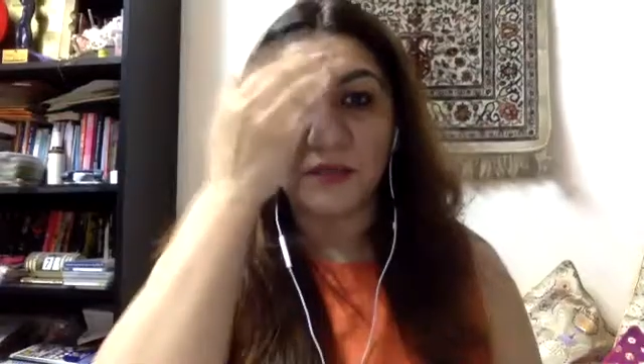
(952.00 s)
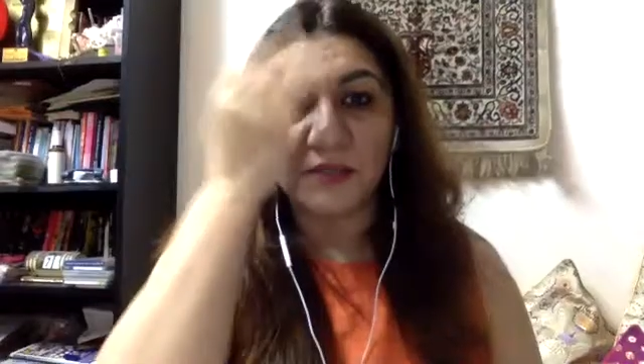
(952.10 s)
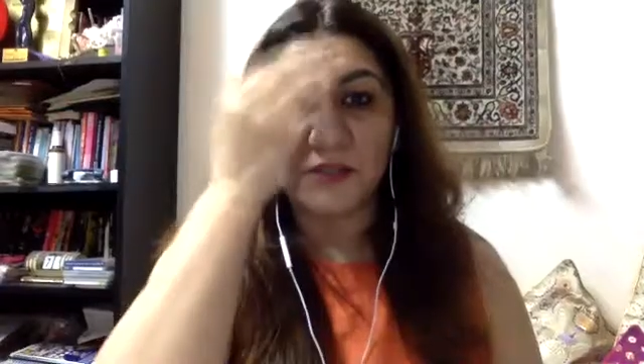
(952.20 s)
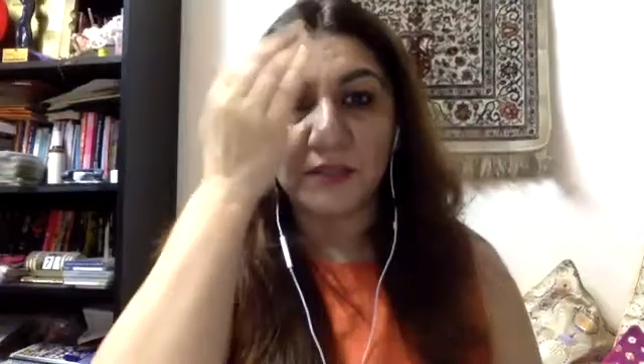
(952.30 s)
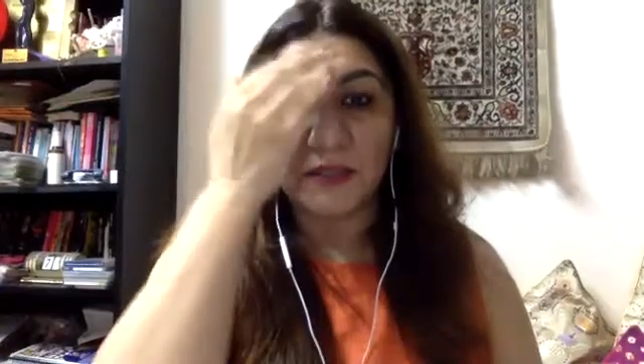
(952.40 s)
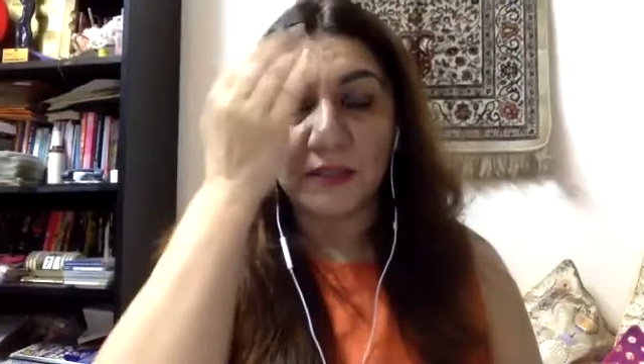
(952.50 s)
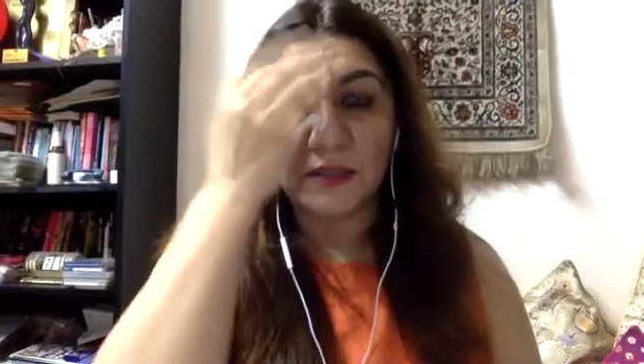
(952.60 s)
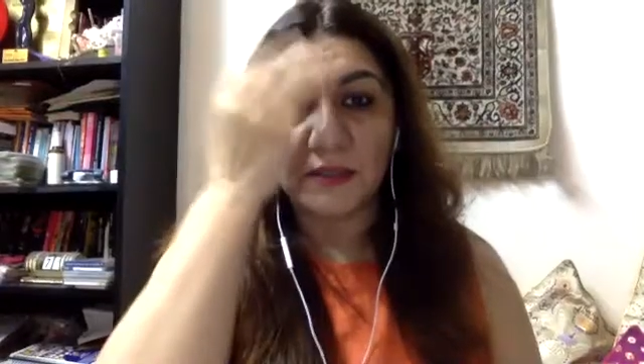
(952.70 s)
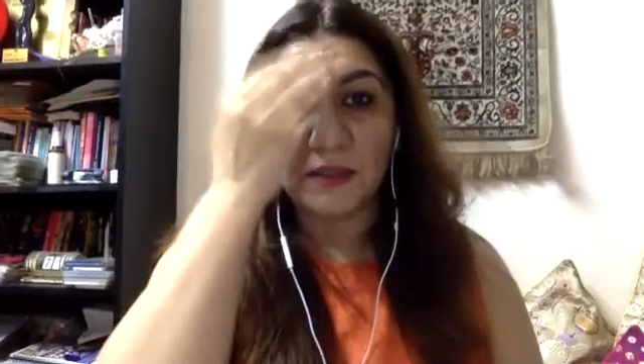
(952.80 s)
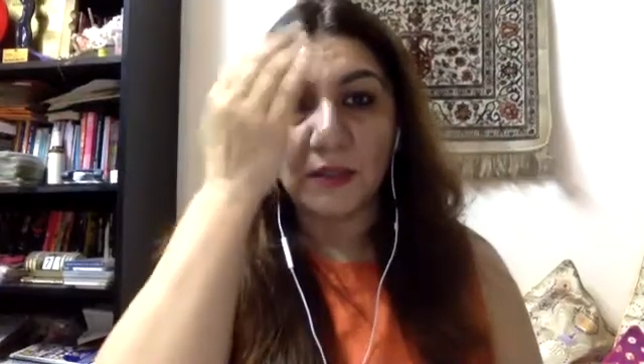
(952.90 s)
Anjali.
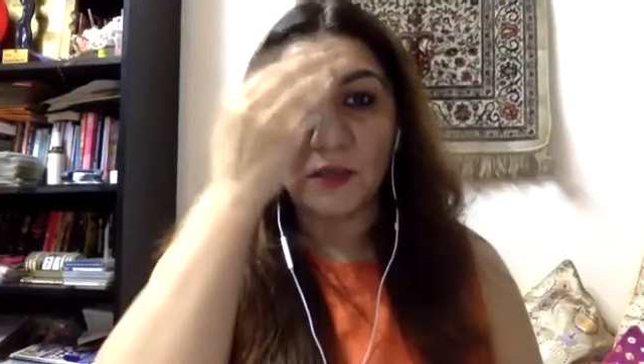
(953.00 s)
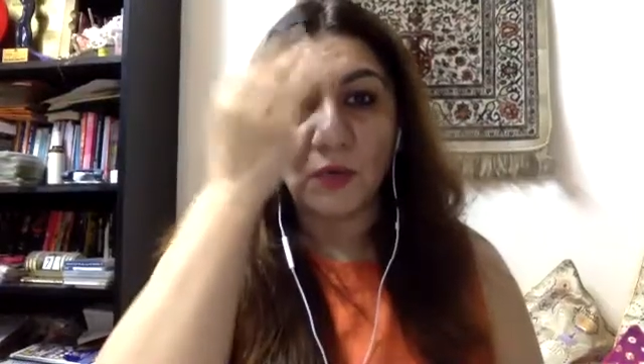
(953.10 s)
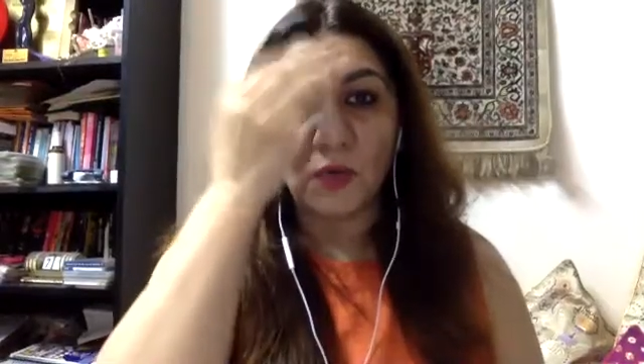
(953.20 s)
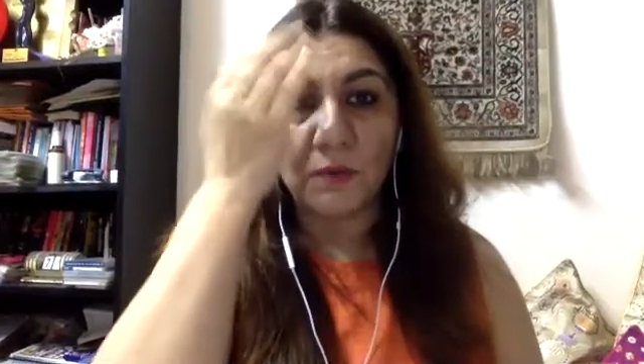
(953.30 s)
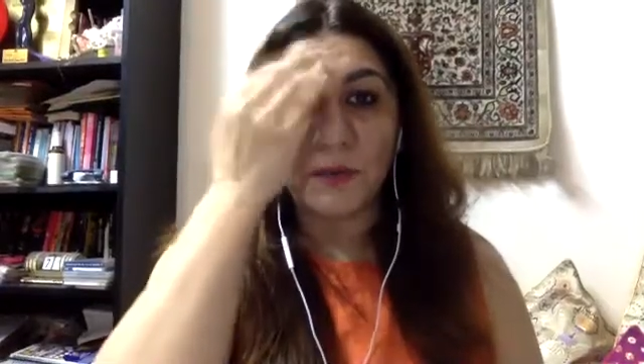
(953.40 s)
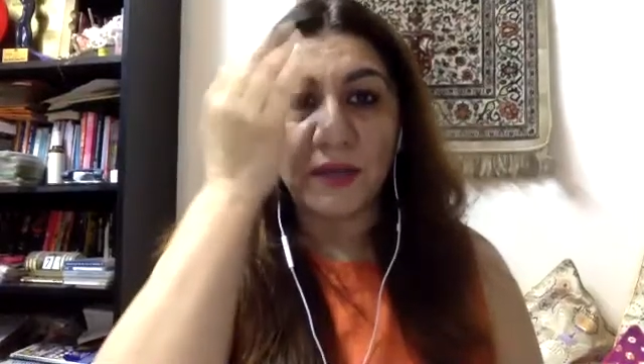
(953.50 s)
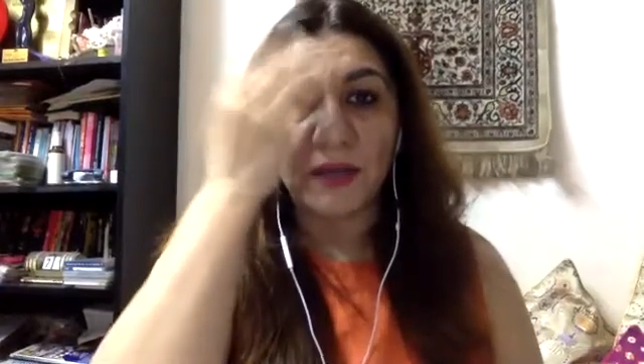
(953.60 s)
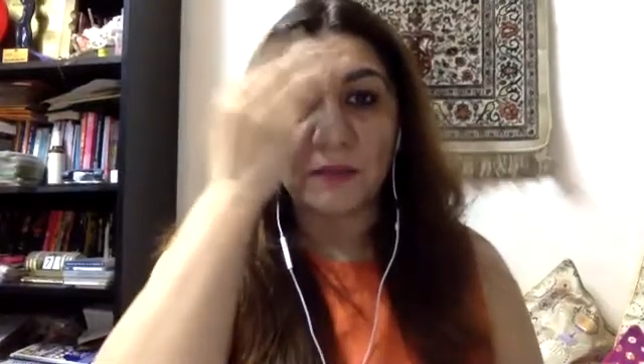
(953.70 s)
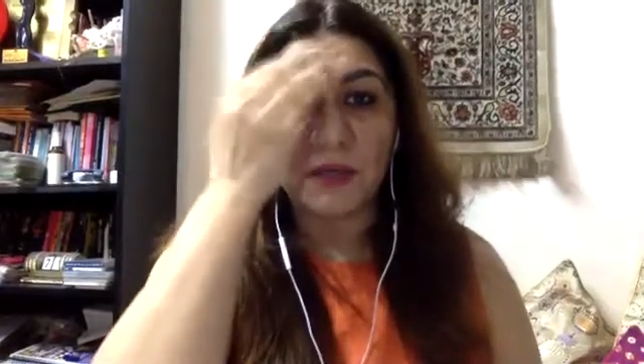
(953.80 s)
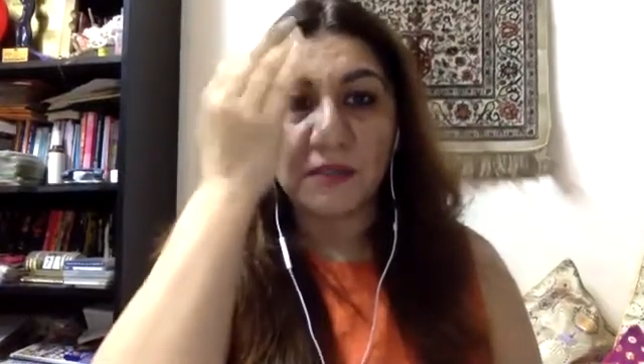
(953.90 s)
Don't
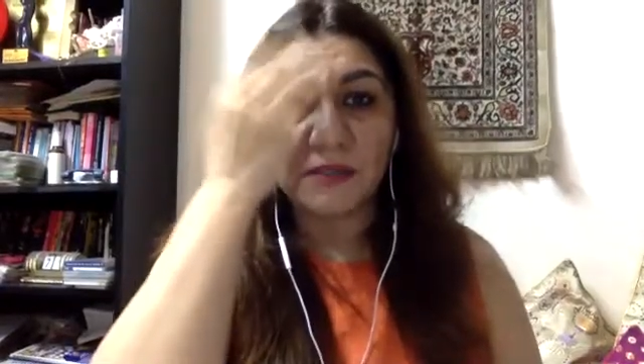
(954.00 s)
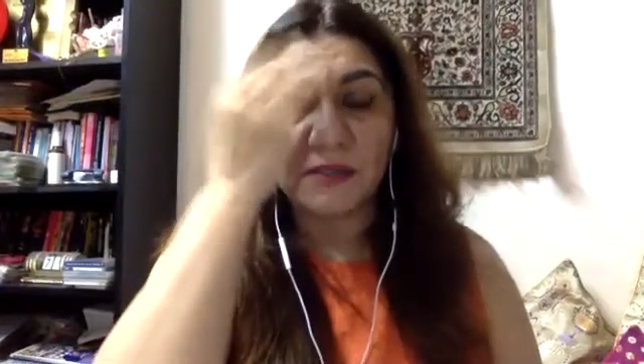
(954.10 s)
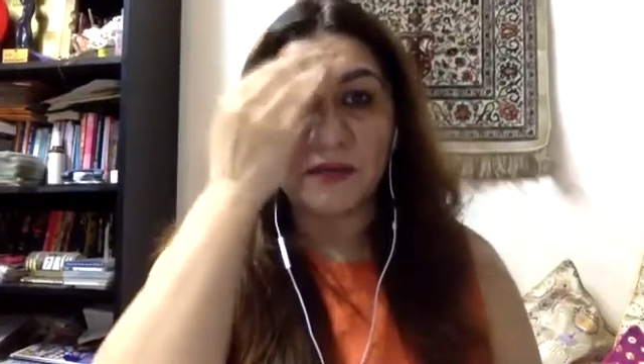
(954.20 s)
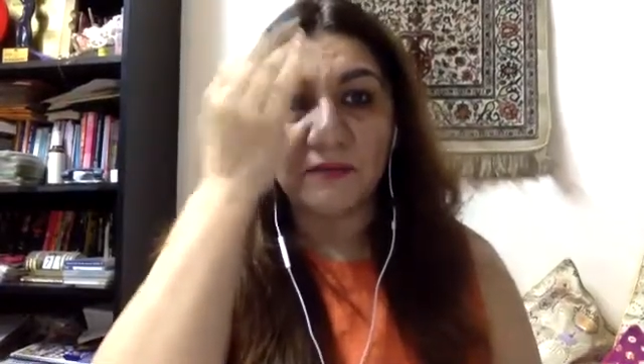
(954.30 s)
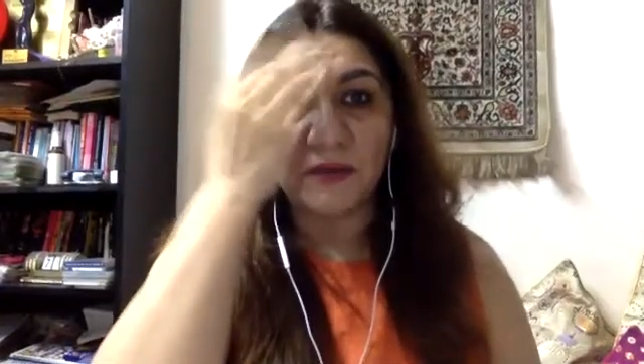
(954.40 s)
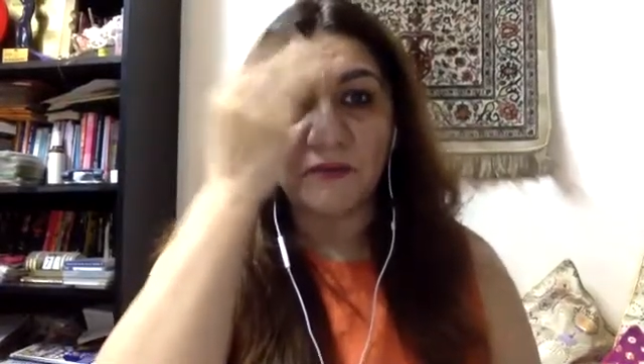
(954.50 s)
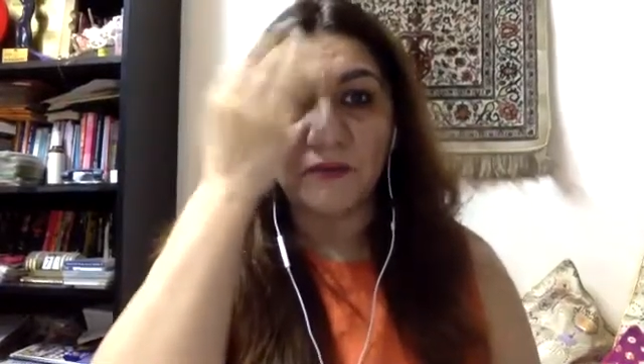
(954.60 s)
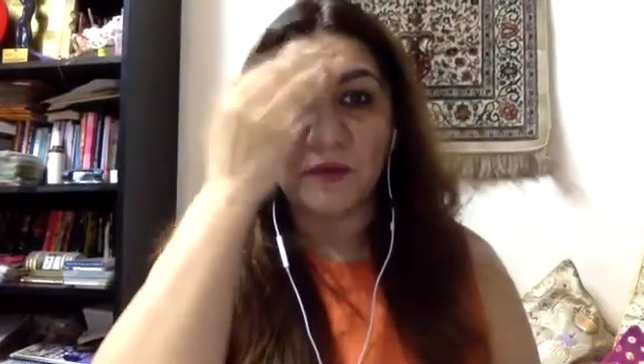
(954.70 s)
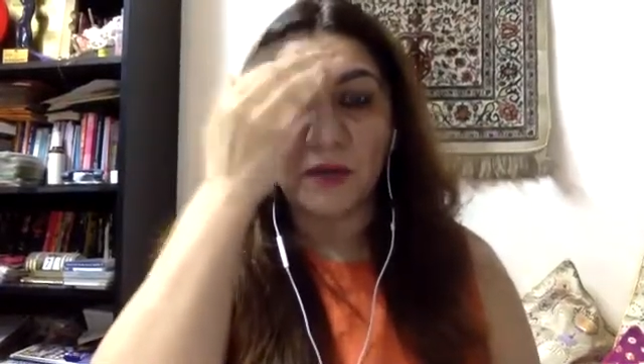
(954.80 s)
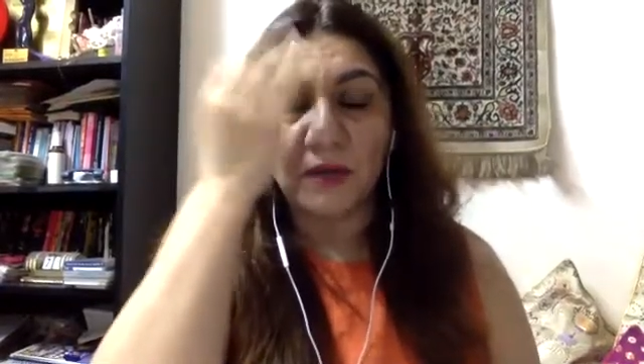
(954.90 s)
become her. Stay away
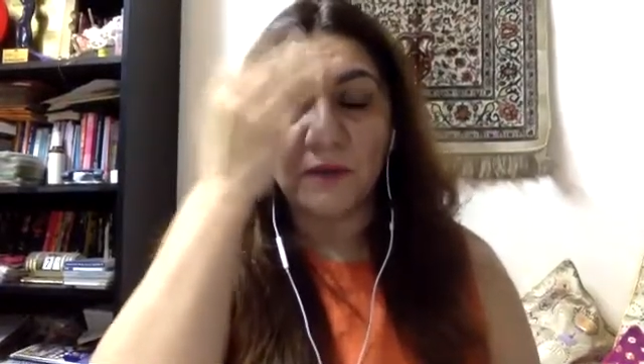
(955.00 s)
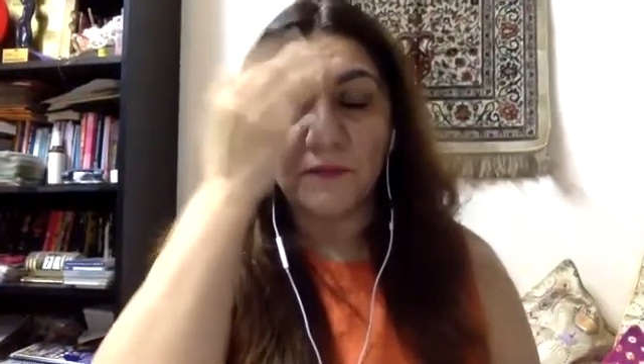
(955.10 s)
from her.